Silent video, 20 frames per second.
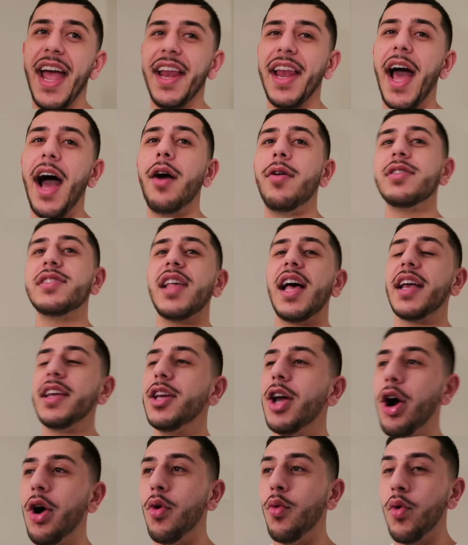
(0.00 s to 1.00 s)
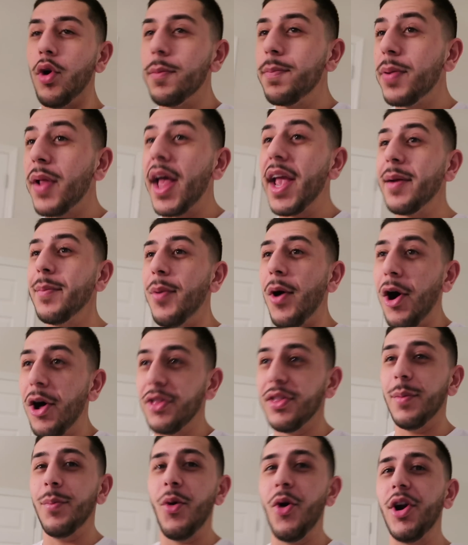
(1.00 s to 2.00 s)
and I was like, "Yo, we're playing
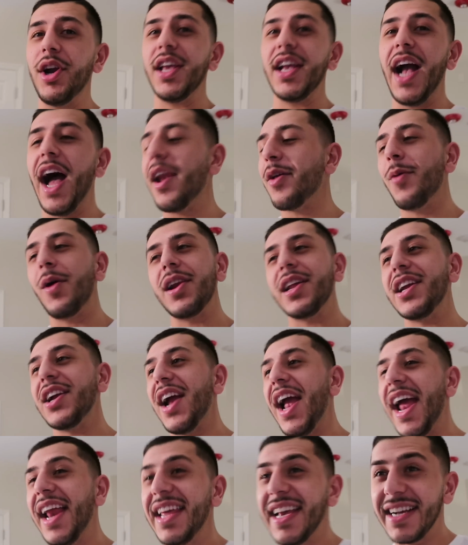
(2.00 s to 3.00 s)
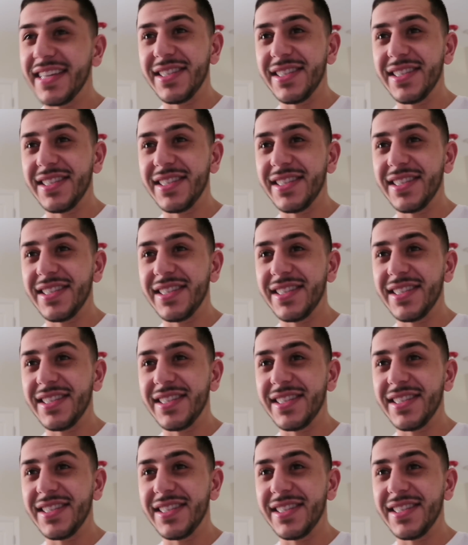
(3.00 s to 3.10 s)
ball in the morning. I don't want to hear any